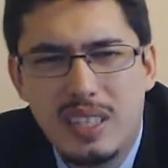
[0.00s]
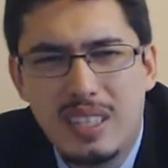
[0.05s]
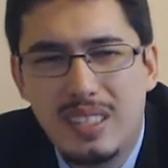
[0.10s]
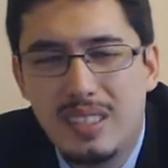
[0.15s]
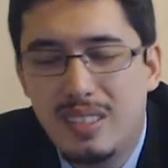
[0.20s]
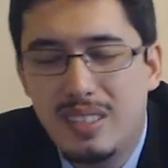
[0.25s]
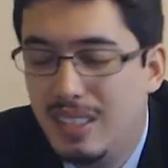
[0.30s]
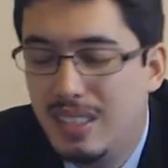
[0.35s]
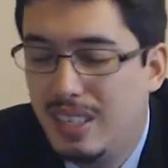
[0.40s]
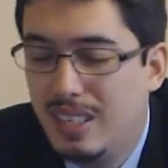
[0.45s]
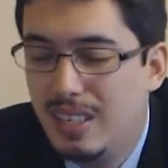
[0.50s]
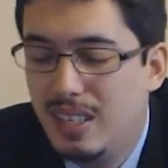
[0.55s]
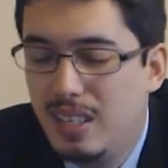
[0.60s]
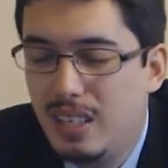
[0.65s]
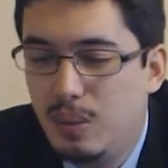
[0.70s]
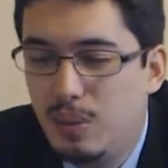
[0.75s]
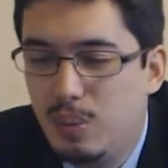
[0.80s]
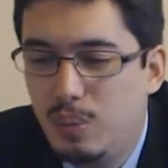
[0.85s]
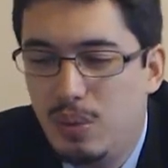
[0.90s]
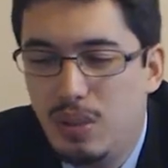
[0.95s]

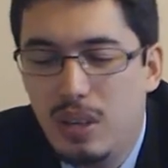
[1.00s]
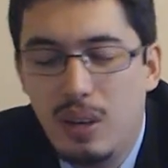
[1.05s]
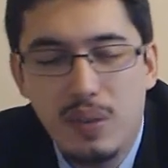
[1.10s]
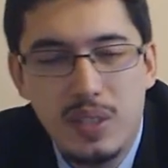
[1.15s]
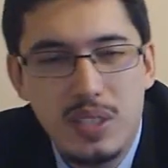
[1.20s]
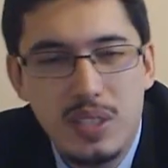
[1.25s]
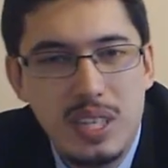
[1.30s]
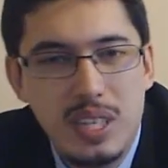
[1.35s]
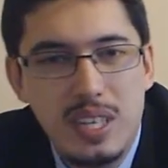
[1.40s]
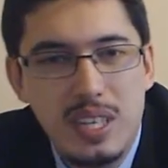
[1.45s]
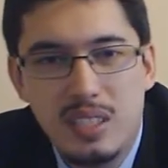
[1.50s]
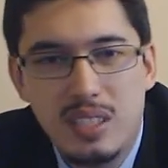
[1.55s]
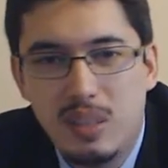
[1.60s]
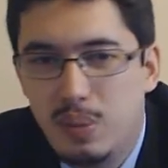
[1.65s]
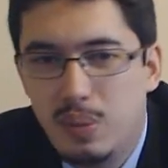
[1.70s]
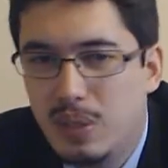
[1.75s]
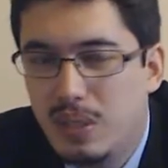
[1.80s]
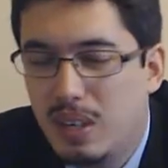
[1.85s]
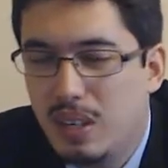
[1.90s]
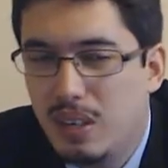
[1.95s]
In previous years
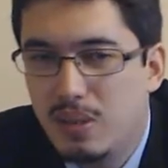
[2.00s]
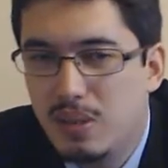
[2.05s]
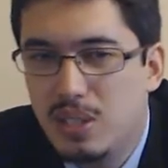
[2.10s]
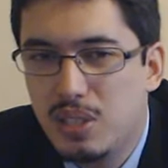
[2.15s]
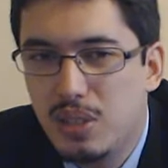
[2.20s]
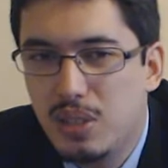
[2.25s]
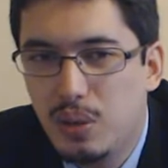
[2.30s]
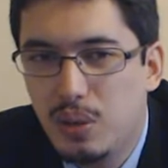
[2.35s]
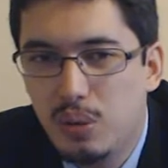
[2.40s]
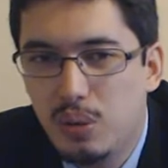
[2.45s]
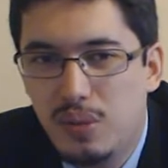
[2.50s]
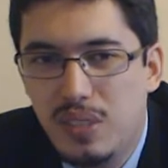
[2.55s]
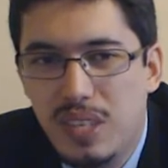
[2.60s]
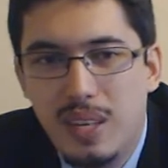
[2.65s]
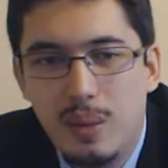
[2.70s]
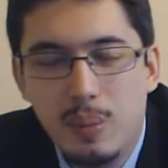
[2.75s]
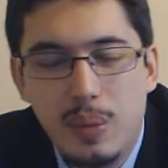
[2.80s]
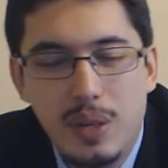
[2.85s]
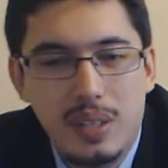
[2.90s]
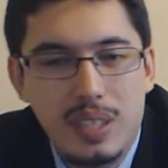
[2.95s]
they've kind of struggled with
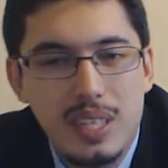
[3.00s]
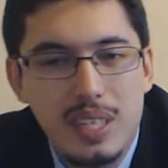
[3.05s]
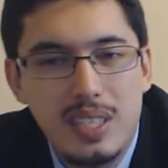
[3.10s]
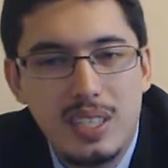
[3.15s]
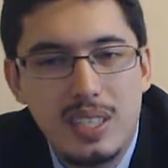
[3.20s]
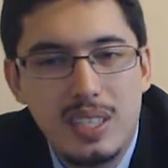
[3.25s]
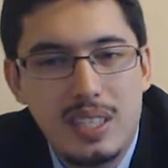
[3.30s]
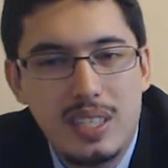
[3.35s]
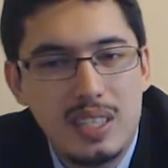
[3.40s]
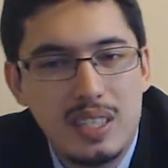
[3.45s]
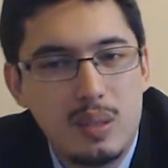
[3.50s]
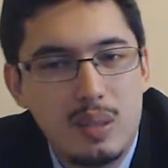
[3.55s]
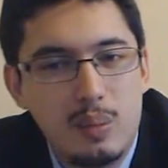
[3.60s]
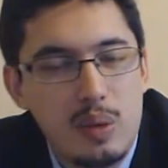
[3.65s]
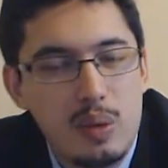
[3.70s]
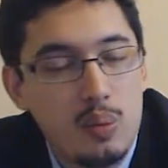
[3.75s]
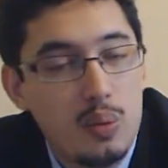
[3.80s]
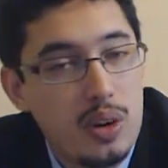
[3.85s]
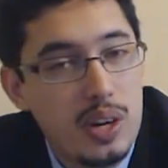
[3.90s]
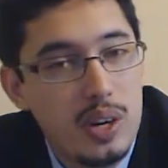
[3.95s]
that, but this year they
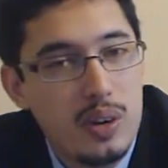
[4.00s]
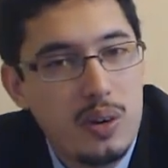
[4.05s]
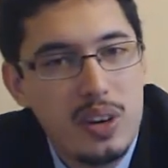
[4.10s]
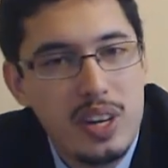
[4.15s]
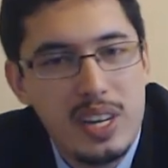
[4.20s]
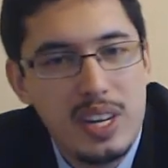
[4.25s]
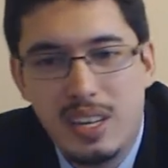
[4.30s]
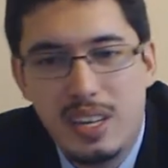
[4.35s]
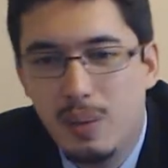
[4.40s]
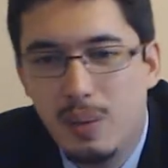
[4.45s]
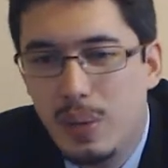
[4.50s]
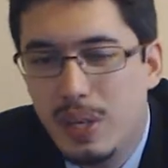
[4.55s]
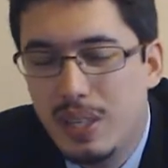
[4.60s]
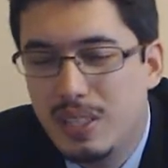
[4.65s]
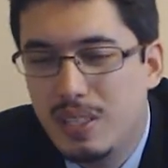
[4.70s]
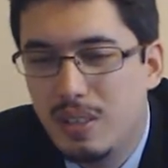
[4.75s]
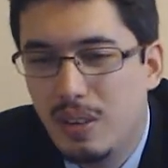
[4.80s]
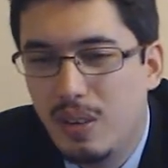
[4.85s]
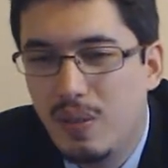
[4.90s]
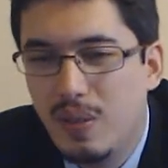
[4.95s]
seem to be right on it in the
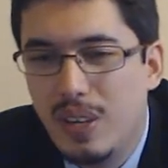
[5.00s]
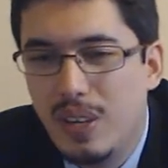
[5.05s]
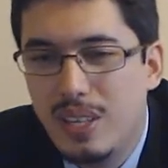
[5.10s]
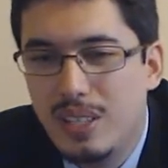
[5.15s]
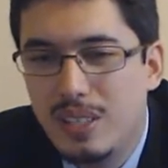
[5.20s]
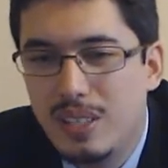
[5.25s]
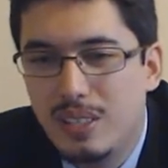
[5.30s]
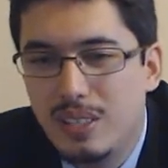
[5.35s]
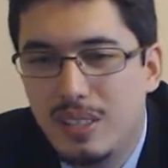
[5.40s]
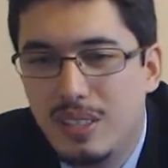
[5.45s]
pit stop phase.